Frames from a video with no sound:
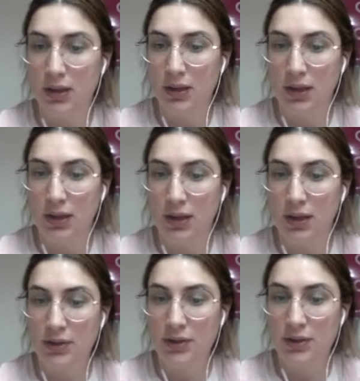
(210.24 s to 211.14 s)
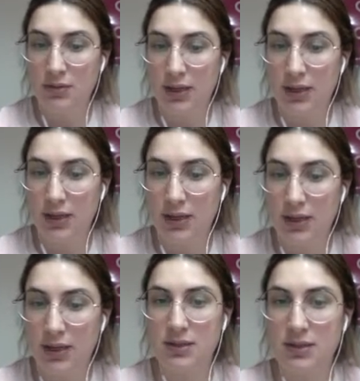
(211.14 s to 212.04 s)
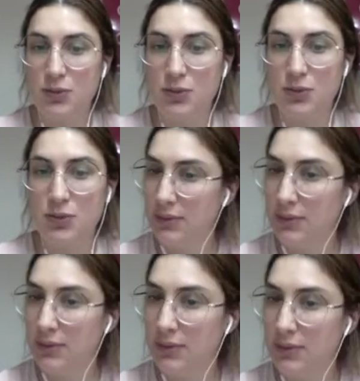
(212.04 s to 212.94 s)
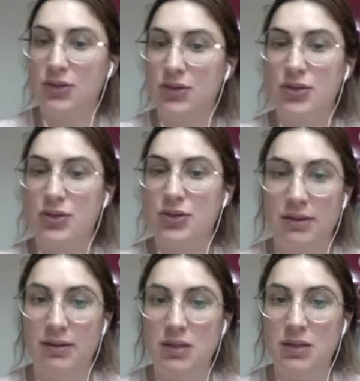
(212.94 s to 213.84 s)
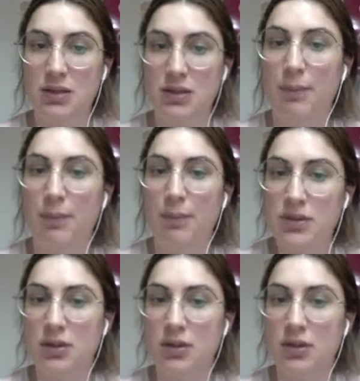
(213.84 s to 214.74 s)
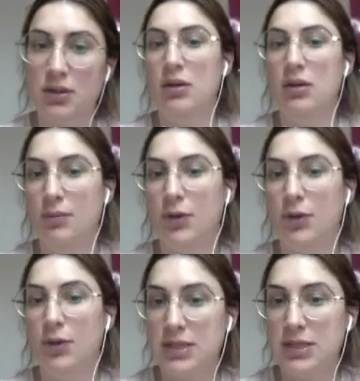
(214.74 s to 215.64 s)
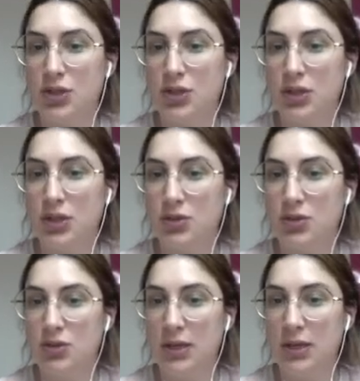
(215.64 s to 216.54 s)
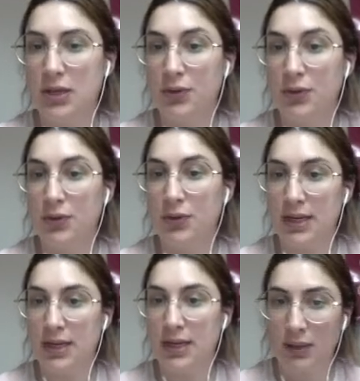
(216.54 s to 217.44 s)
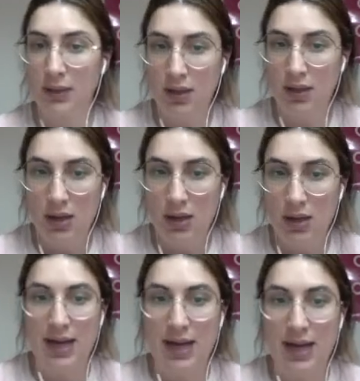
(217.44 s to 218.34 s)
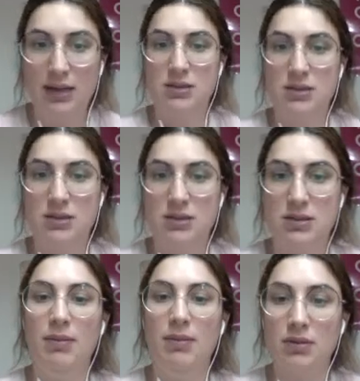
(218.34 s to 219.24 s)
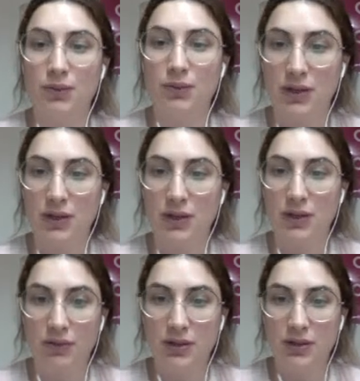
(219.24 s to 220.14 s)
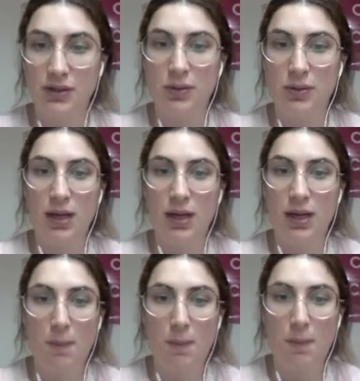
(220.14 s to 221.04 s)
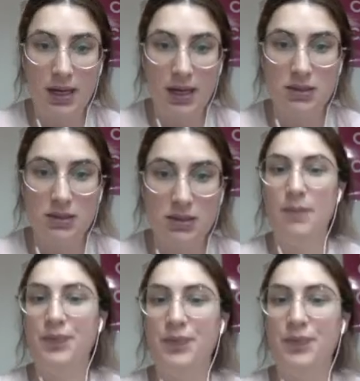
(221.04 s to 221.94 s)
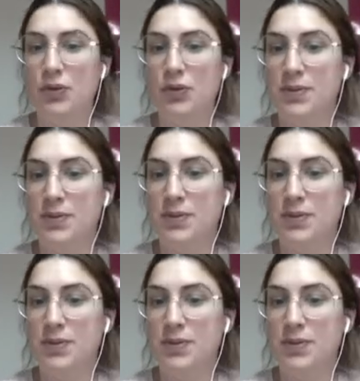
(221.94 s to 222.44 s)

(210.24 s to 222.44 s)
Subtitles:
if I want to write my description, as I just said this, put cooked starch in both tubes A and B, add a small amount of fresh saliva in tube A, place the tubes